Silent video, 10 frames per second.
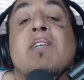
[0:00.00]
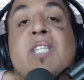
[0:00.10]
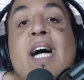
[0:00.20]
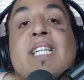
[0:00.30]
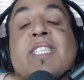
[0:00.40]

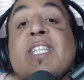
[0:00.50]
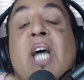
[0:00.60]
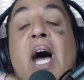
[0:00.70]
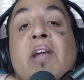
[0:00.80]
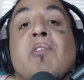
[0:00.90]
besides the
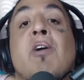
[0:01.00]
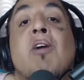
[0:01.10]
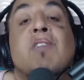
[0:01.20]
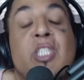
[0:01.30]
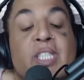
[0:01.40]
title,
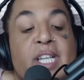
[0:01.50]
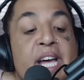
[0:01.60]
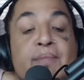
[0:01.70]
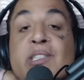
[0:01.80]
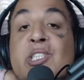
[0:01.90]
which is,
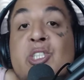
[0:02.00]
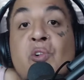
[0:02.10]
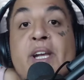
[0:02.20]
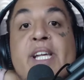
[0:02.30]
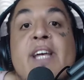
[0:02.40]
again, if you're
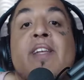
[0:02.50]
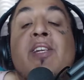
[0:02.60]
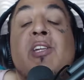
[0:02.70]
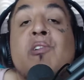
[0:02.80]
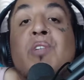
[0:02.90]
just joining in,
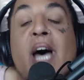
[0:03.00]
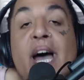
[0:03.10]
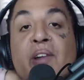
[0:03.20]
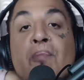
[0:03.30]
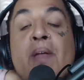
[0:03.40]
the new
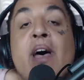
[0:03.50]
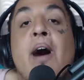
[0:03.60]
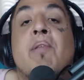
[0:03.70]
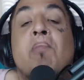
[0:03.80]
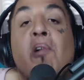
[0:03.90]
title
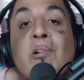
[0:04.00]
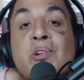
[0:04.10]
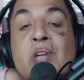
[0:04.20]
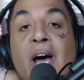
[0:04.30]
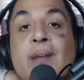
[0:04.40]
of the
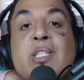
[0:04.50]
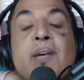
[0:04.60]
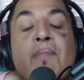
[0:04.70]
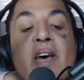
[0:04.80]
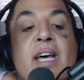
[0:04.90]
Boruto time
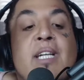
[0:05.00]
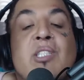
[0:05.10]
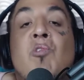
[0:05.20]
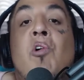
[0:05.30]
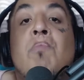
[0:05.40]
skip
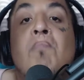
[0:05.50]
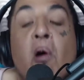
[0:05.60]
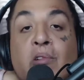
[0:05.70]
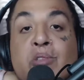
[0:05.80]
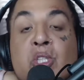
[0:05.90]
is called
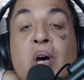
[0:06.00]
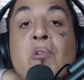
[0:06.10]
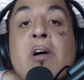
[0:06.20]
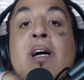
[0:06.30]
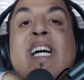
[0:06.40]

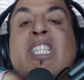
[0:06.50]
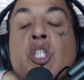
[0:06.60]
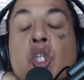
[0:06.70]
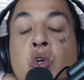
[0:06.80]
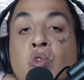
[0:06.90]
Boruto
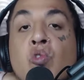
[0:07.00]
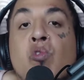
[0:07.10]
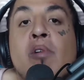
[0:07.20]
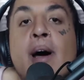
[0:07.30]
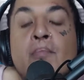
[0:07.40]

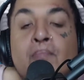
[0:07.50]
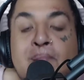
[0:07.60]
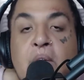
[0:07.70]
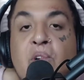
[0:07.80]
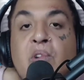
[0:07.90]
two
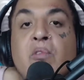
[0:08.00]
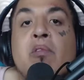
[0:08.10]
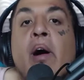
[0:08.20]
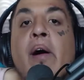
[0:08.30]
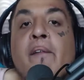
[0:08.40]

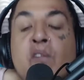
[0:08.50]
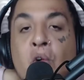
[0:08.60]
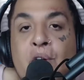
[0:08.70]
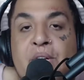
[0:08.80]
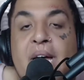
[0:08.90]
Blue
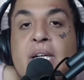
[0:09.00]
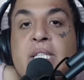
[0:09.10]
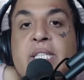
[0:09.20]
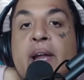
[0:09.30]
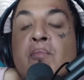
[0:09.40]

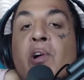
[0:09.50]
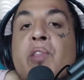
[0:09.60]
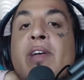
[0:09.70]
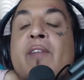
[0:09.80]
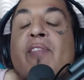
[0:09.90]
Vortex, and I'm
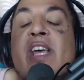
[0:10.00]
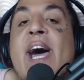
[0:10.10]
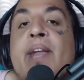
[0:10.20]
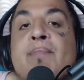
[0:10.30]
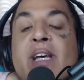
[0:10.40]
wondering if
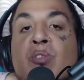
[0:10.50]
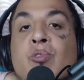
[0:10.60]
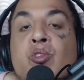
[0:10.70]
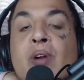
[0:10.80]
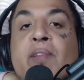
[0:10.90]
the anime is
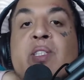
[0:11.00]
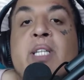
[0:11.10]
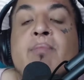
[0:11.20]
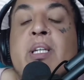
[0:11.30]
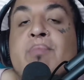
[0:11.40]
going to have the
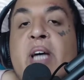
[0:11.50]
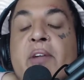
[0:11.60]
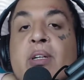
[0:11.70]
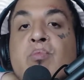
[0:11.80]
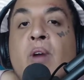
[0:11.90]
same
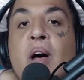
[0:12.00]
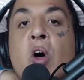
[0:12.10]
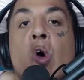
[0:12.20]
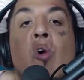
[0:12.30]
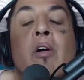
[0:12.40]
subtitle as
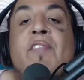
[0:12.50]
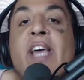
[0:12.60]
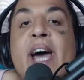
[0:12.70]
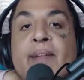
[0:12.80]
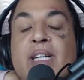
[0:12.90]
well, or if
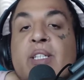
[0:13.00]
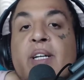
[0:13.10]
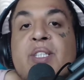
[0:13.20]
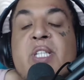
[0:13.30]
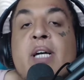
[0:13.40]
the anime is
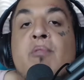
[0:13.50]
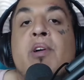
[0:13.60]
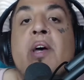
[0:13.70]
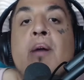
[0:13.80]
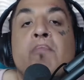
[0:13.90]
going to stick with